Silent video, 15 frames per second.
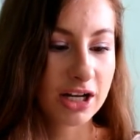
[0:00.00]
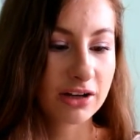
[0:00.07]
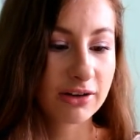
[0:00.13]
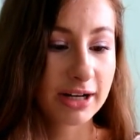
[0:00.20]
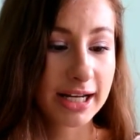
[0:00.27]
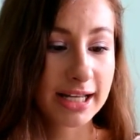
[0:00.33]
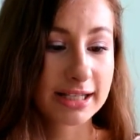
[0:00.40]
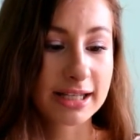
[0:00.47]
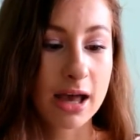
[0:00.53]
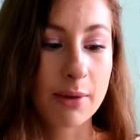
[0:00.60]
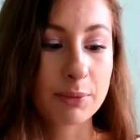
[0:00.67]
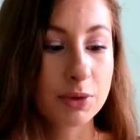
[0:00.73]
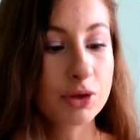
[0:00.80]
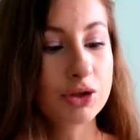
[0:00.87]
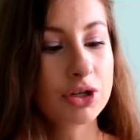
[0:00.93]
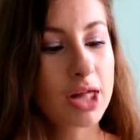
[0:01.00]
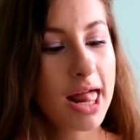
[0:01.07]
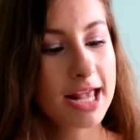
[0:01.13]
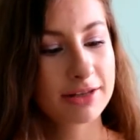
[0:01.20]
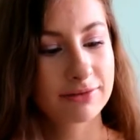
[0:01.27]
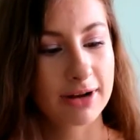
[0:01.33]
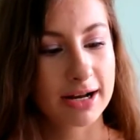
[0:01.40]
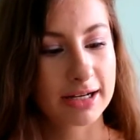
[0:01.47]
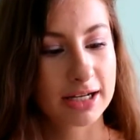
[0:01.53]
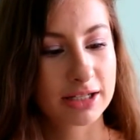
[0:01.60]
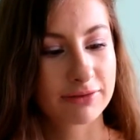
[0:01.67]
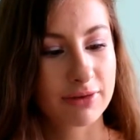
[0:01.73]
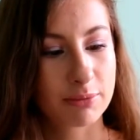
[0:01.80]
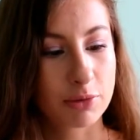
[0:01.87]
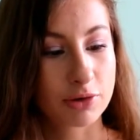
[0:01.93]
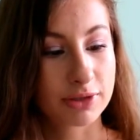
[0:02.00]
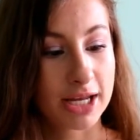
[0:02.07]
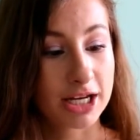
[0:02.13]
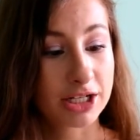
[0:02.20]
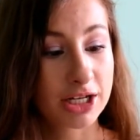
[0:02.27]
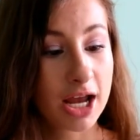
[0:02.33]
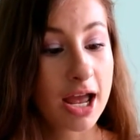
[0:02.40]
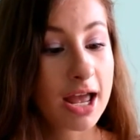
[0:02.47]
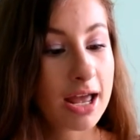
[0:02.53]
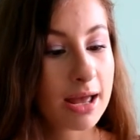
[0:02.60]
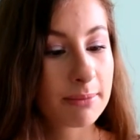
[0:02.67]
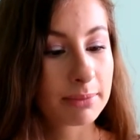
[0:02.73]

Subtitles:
Ingredients help neutralize redness from rosacea,